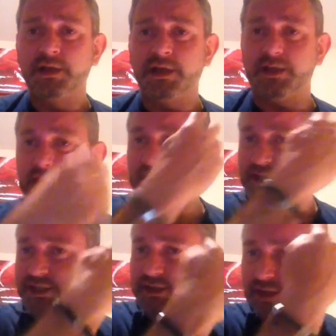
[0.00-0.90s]
in a nice
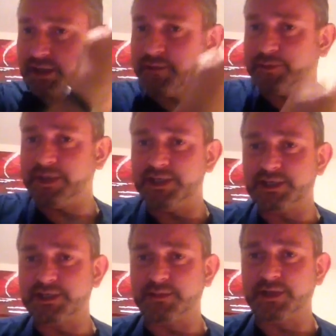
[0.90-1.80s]
circular
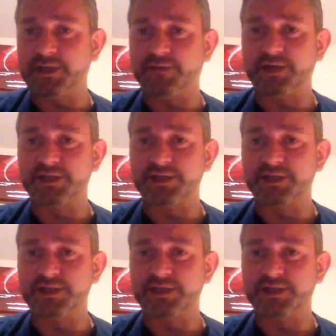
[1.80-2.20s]
piece on my left hand